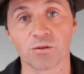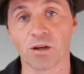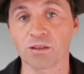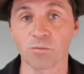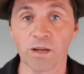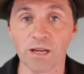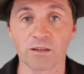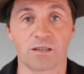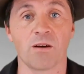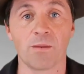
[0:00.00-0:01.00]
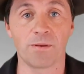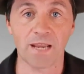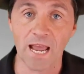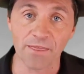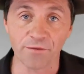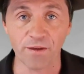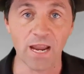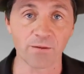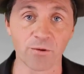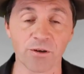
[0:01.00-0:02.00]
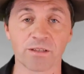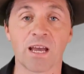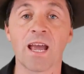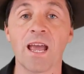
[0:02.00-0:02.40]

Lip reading: like the windows go up and down, the fan works,